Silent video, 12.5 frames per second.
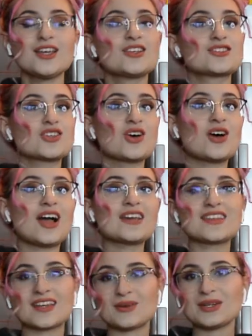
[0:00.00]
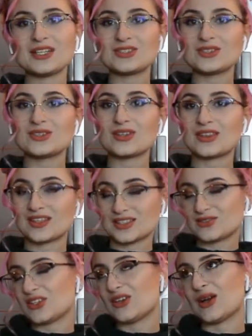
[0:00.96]
So I think I'm gonna do this
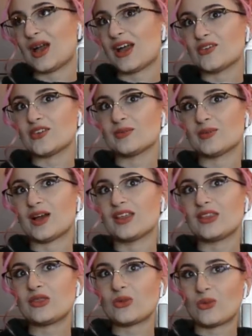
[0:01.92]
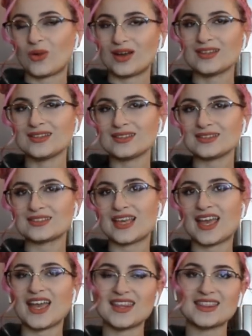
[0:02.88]
video every month once
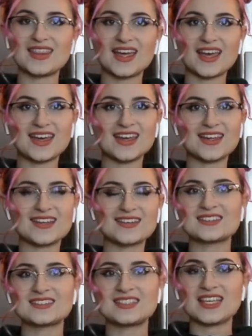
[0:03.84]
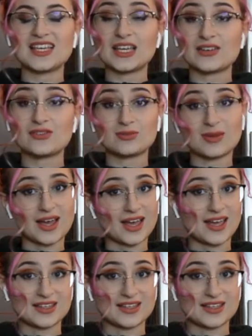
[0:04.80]
and then see if my